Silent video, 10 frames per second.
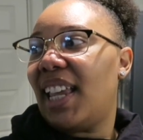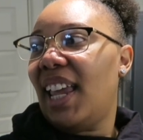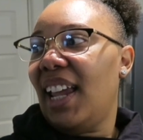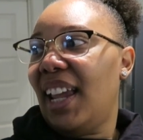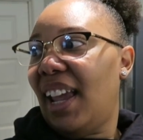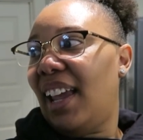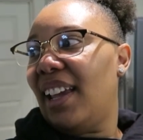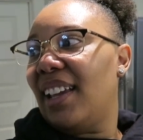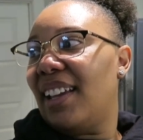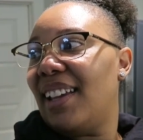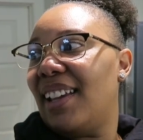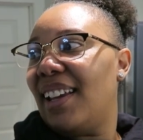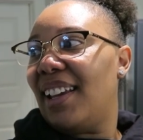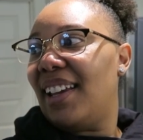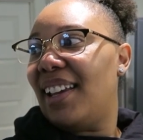again.
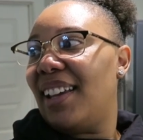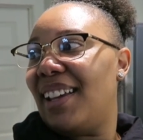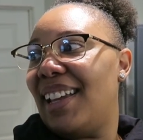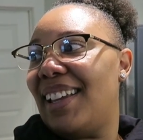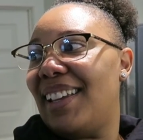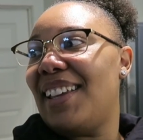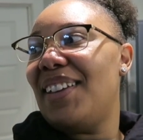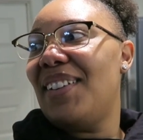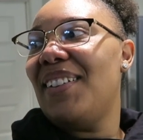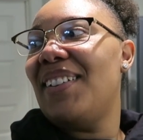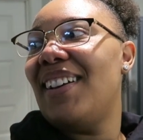You...